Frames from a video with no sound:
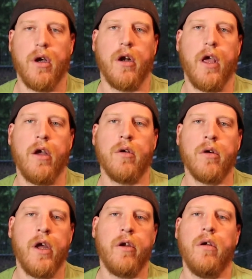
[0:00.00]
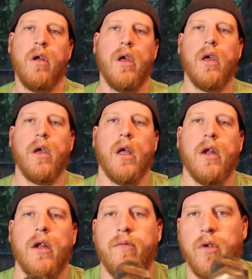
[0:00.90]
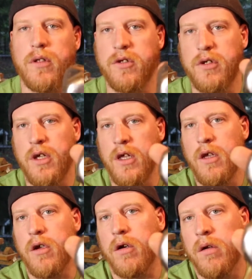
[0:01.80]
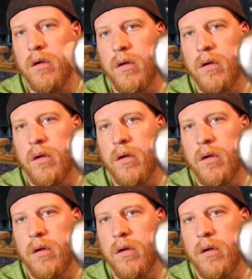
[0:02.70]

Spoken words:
on an angle grinder, and then if you can see here,